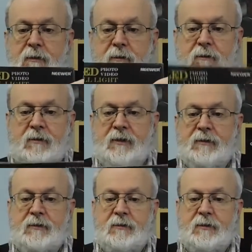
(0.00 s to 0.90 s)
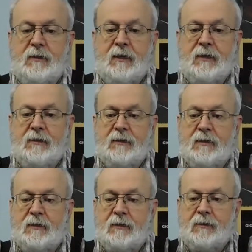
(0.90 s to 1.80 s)
this
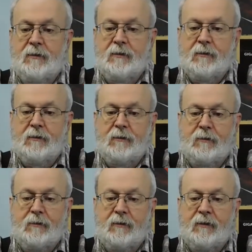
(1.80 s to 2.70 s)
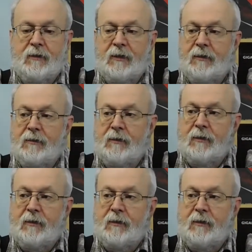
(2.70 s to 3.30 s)
LED light,